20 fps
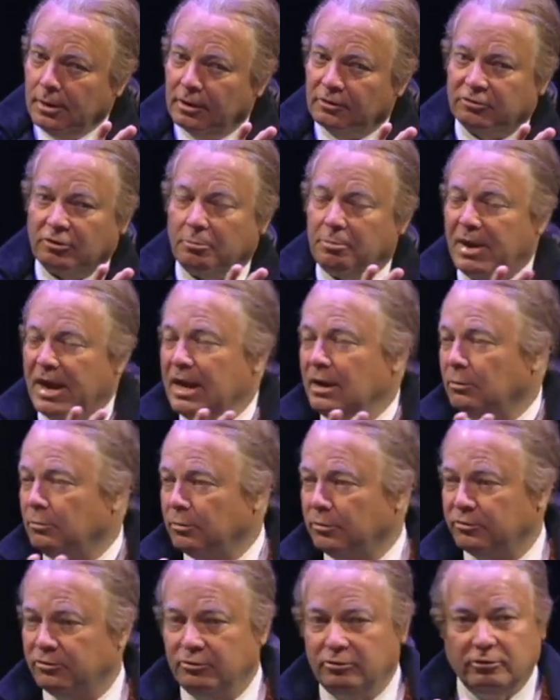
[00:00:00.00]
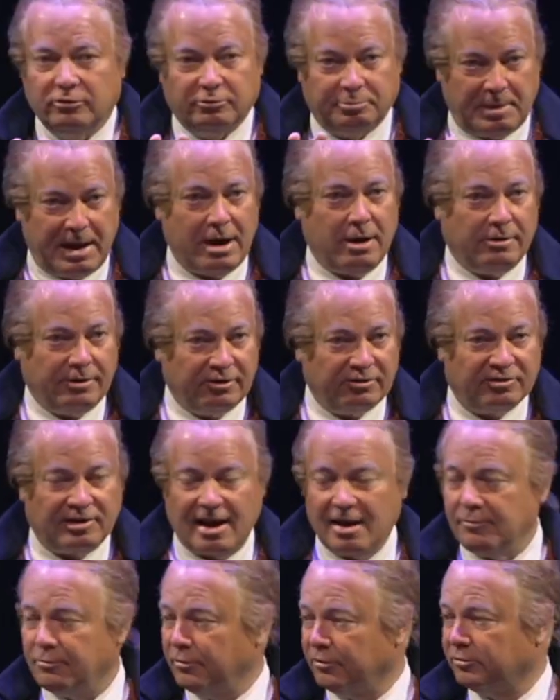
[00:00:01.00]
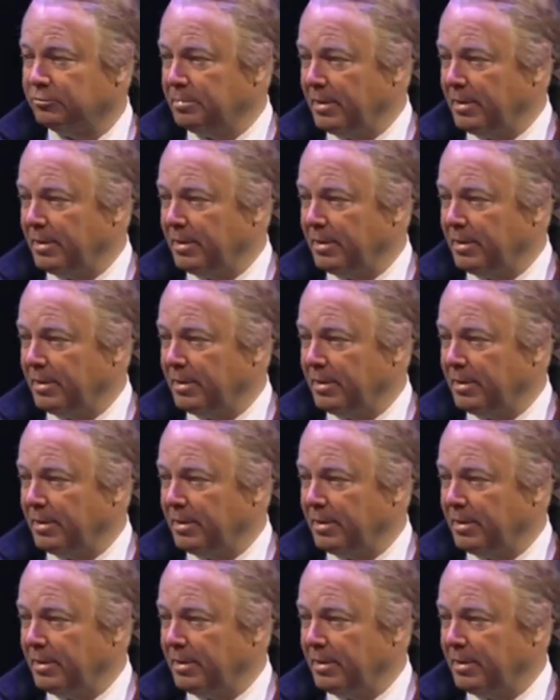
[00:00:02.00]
And so Paine was spared. His life was